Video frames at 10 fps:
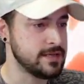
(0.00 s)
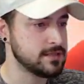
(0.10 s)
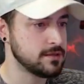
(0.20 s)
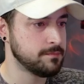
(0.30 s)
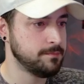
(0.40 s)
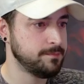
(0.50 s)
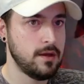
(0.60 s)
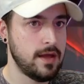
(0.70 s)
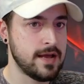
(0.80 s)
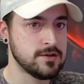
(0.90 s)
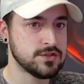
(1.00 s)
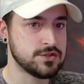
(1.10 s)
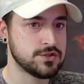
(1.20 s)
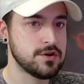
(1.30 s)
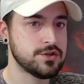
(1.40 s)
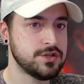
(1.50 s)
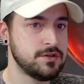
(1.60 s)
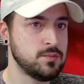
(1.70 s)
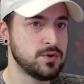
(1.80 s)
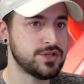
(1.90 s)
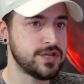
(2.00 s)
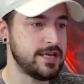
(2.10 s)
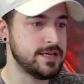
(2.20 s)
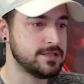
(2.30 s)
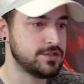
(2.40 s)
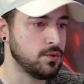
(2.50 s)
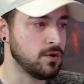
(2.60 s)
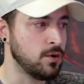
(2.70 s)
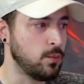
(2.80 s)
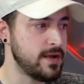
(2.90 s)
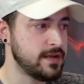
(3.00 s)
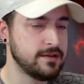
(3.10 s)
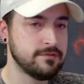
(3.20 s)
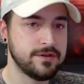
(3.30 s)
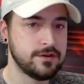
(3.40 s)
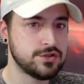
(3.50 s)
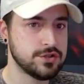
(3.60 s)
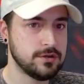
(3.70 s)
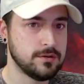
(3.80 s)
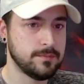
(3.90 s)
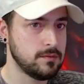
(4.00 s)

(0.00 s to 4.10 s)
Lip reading: them. Hell's Destruction, which is your awakening finisher.